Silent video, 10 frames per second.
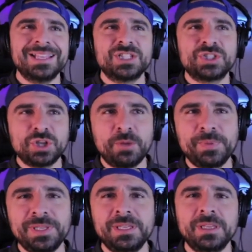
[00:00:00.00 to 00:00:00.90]

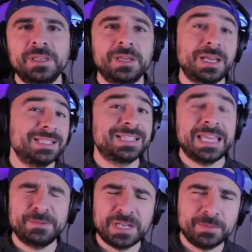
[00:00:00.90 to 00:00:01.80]
Sopi, he's a
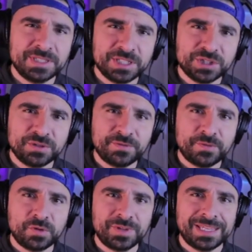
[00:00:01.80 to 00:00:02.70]
game time decision
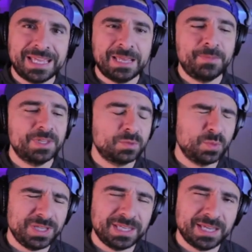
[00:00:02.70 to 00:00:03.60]
for the game this
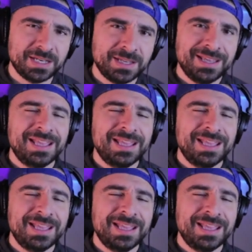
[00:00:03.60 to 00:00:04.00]
weekend.